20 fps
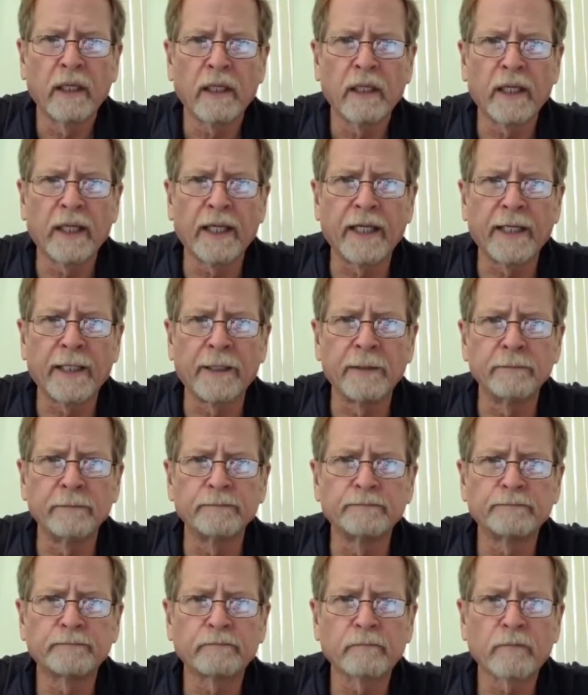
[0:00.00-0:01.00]

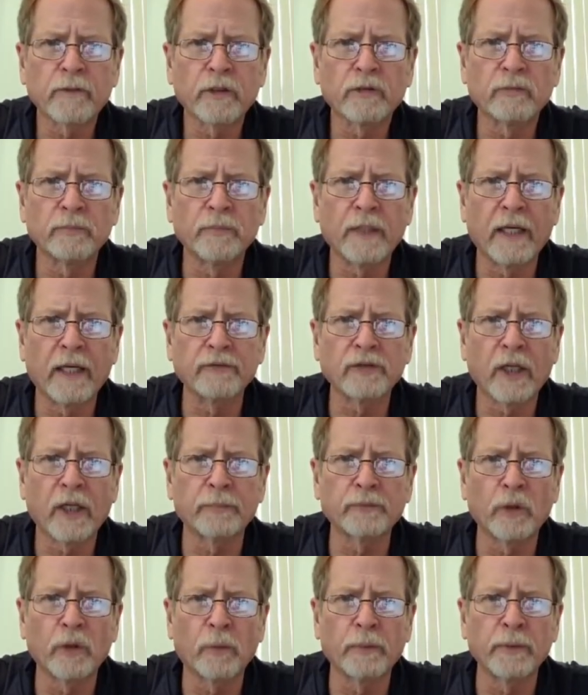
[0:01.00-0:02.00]
Some dive
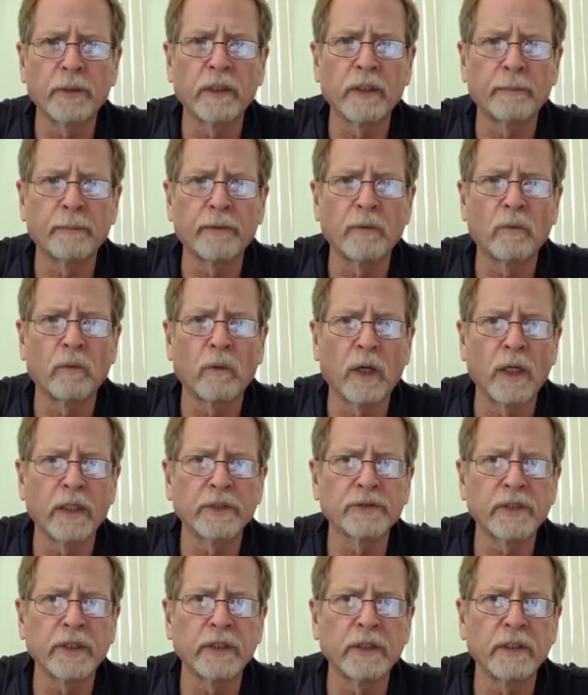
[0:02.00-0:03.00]
shops opening up in
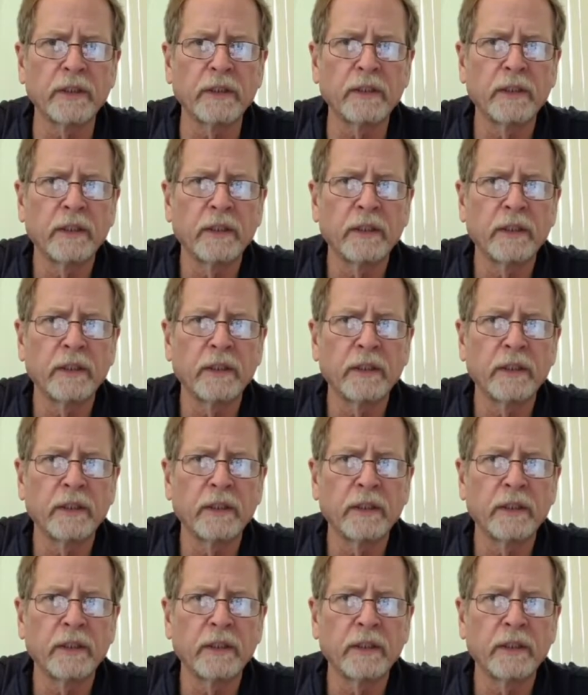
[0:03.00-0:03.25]
Washington.